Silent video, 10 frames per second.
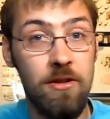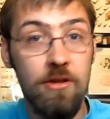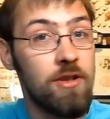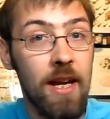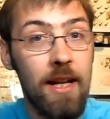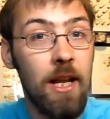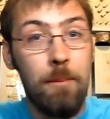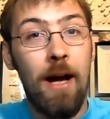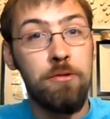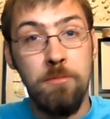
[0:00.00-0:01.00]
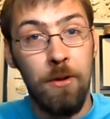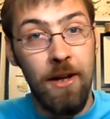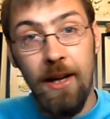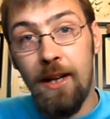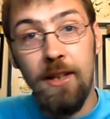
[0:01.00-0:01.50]
You just take it out of the pouch and
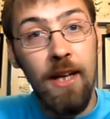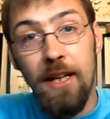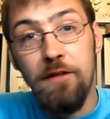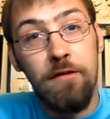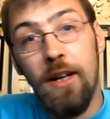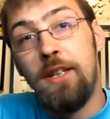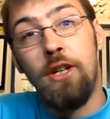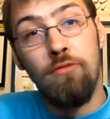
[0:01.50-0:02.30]
put it in, you get your flake,